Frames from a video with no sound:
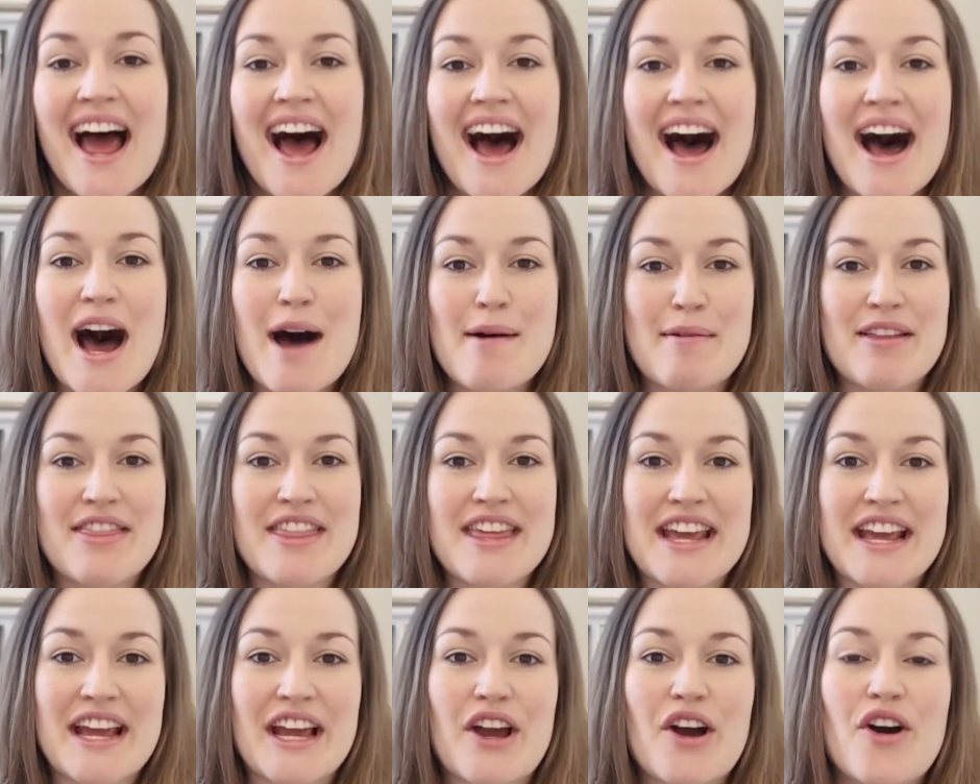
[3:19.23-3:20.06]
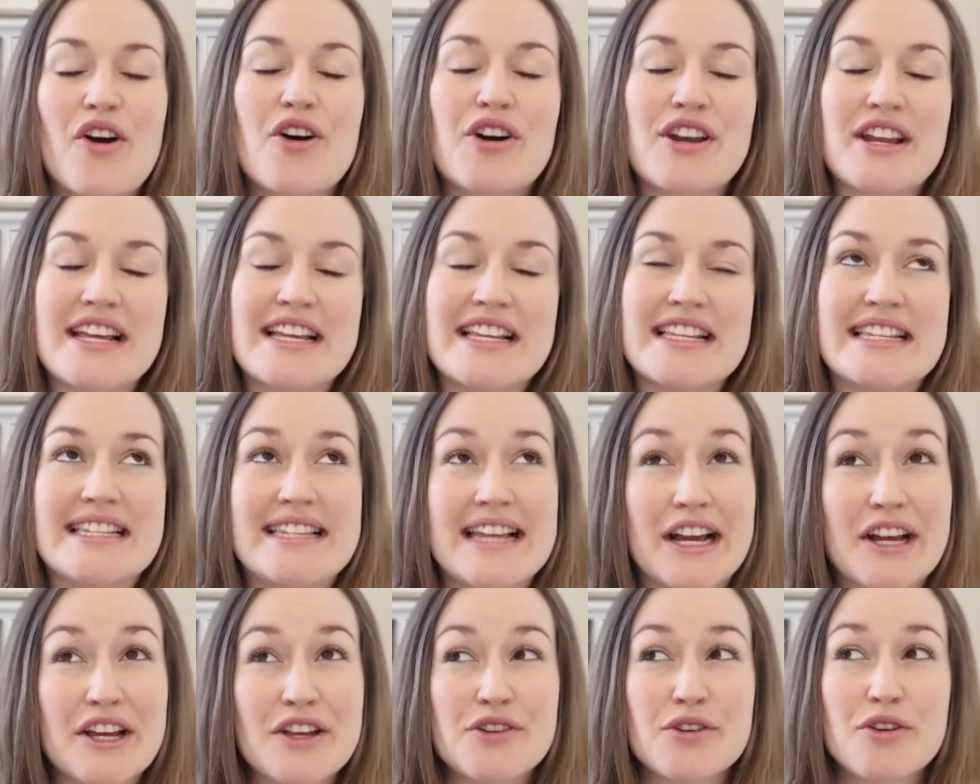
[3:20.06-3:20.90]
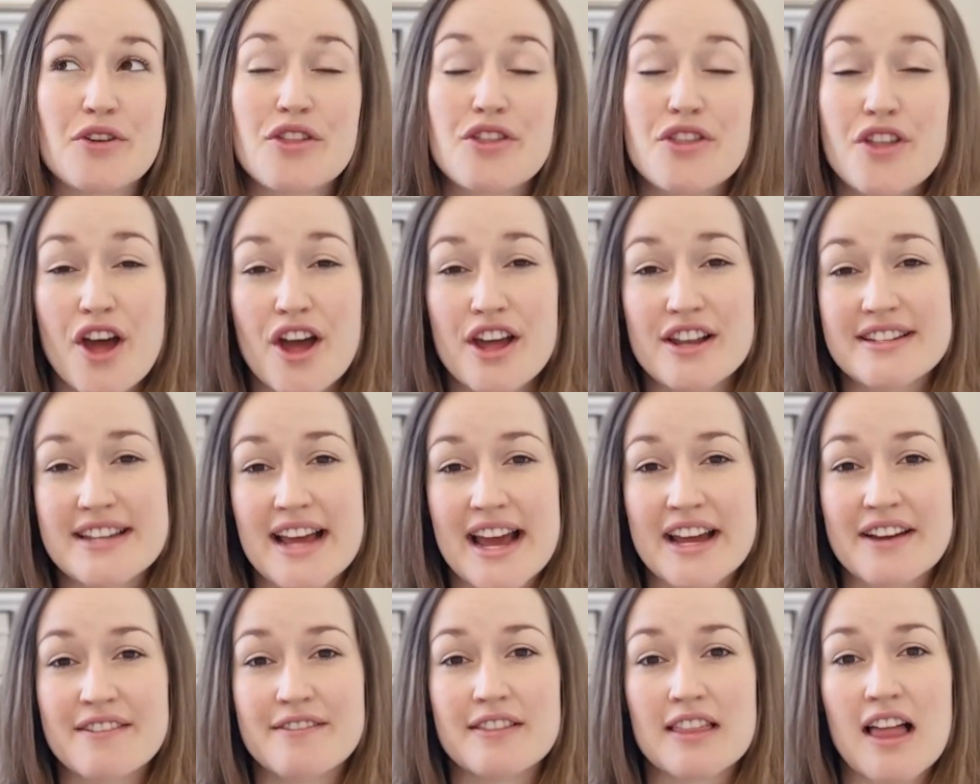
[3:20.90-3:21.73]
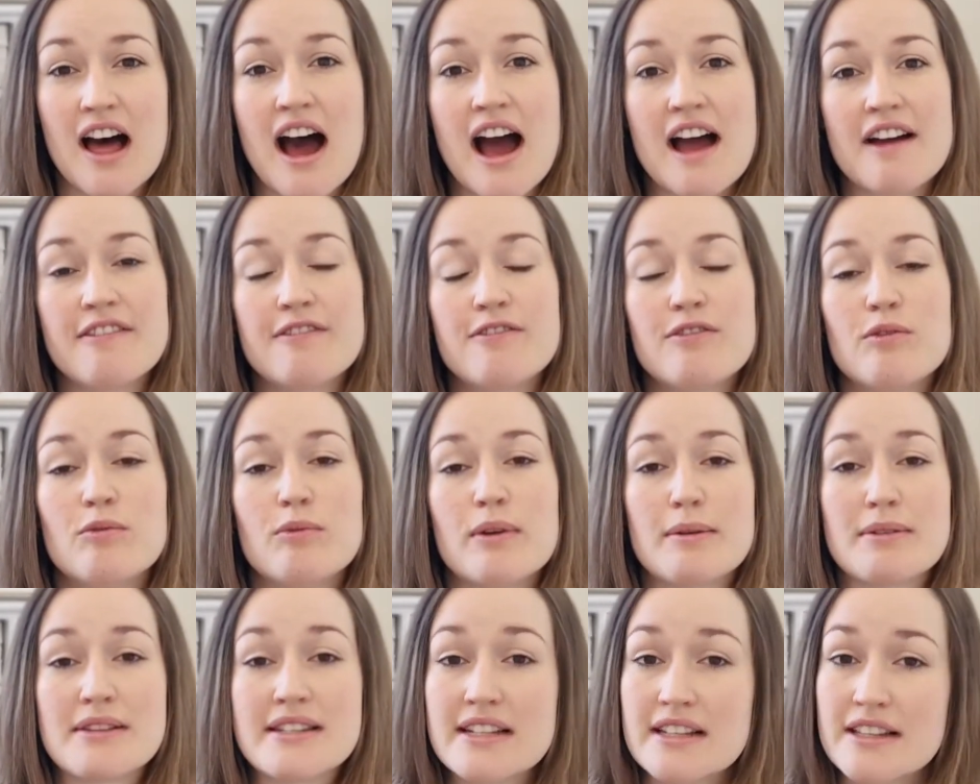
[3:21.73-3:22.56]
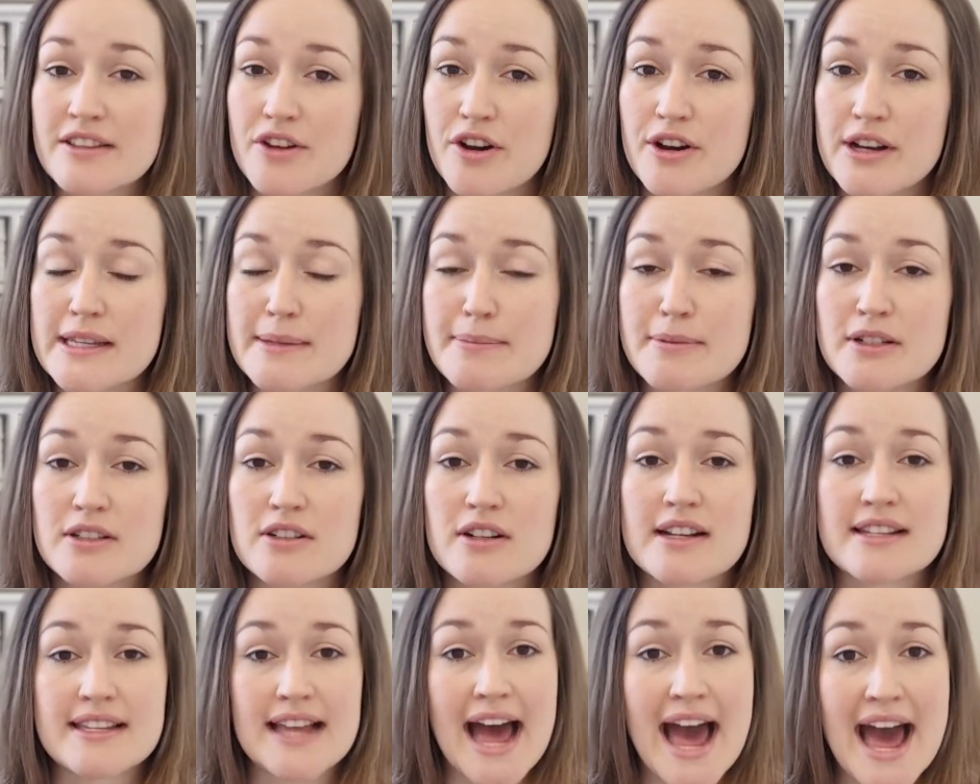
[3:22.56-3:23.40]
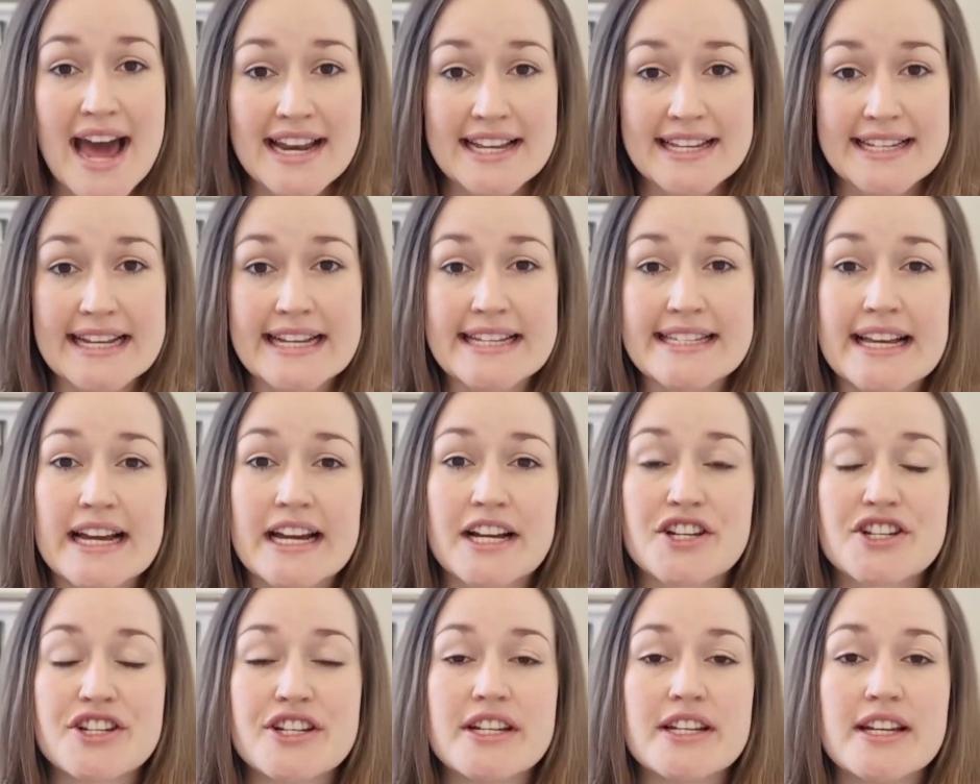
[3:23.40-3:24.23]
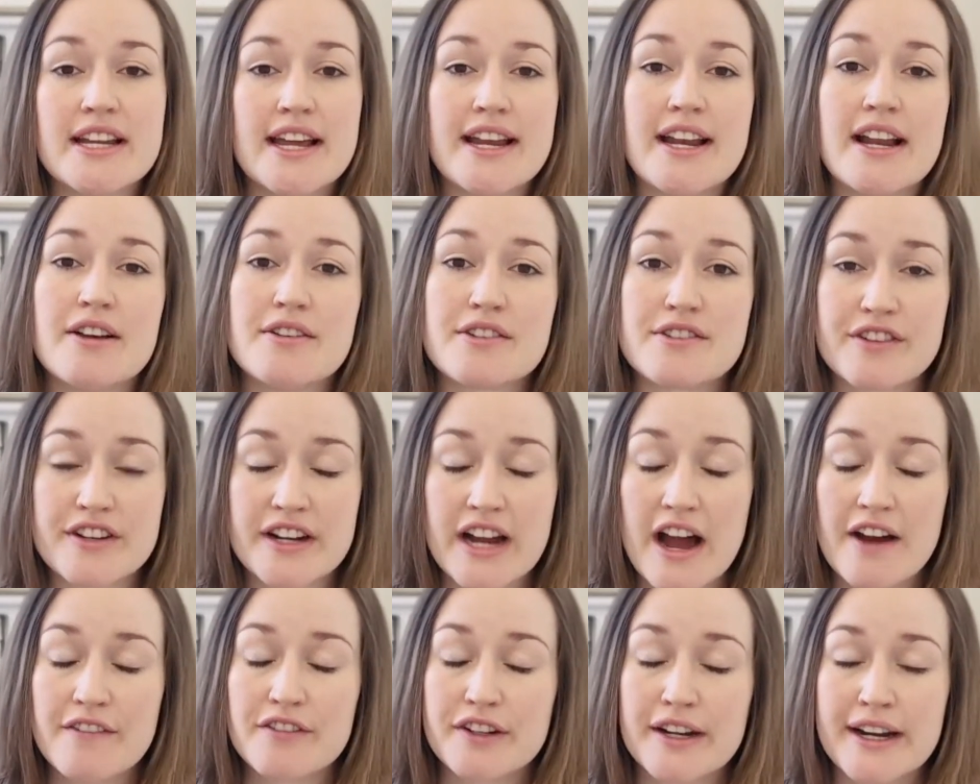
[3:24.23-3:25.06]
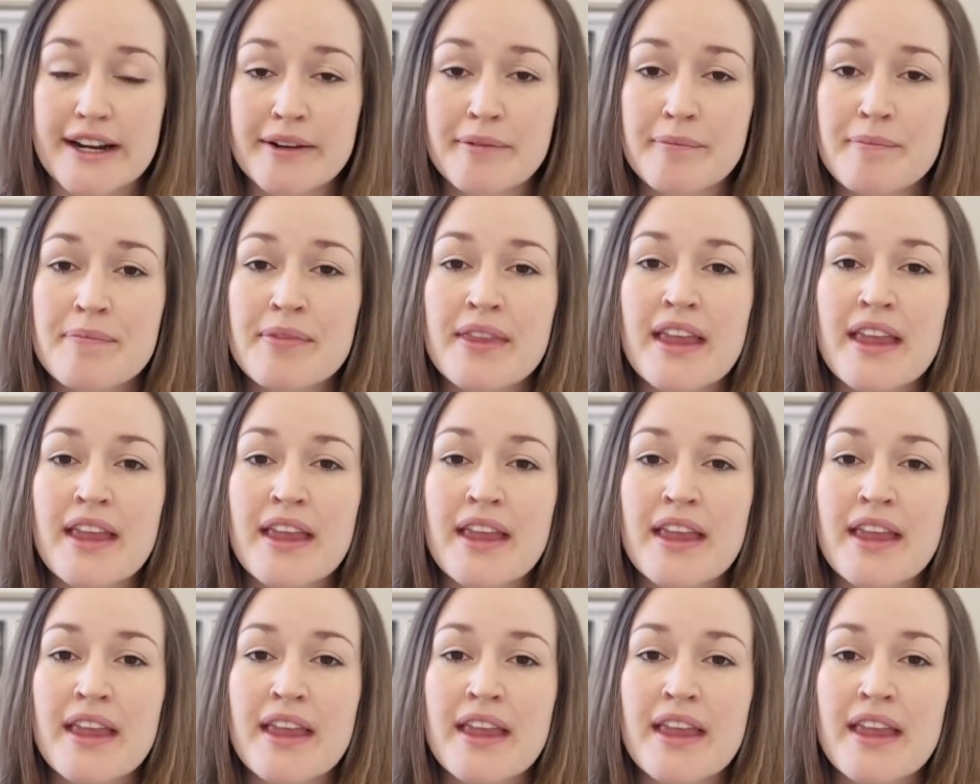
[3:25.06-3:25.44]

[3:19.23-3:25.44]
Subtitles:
I think on his 2nd or 3rd day of life, we were still in the hospital because I had a C-section and I was recovering.